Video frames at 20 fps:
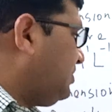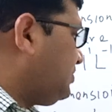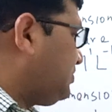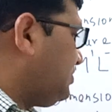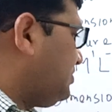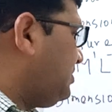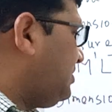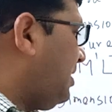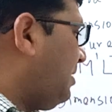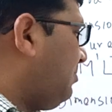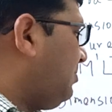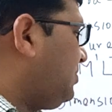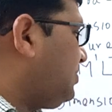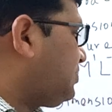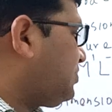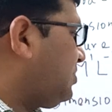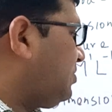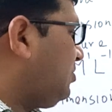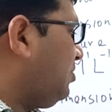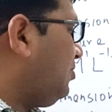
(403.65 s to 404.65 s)
this is the
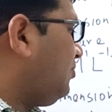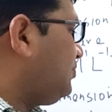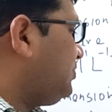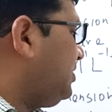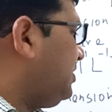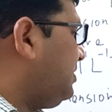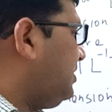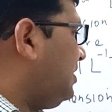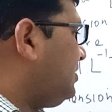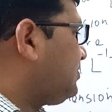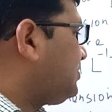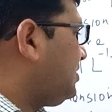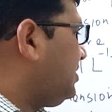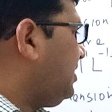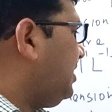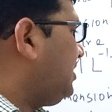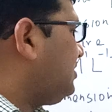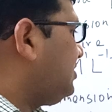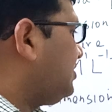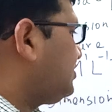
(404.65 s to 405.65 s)
dimension of the
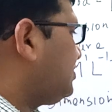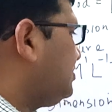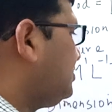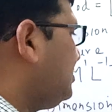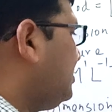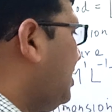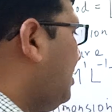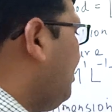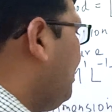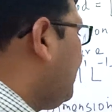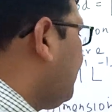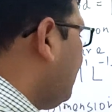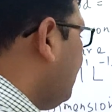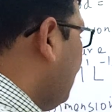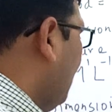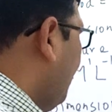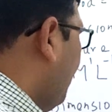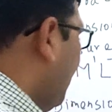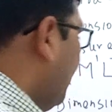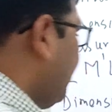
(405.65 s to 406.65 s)
density, and this is the dimension
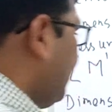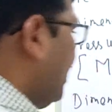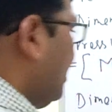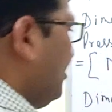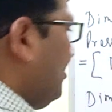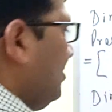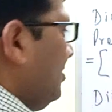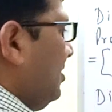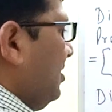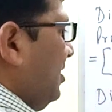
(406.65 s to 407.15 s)
of the pressure,